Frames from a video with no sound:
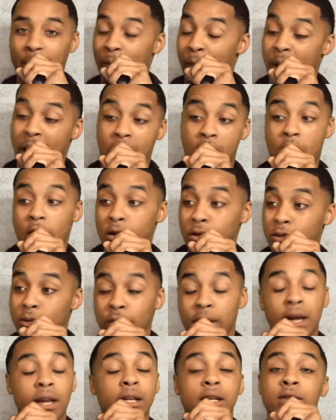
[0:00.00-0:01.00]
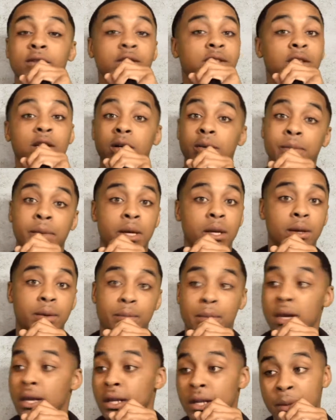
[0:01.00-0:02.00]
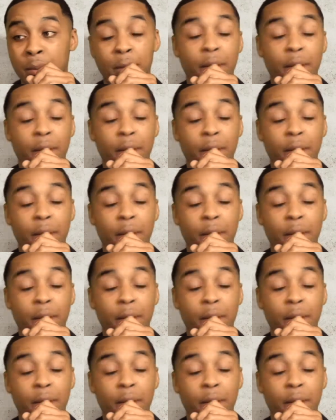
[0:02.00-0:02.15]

man, all surrounding here is up, man. Mindy,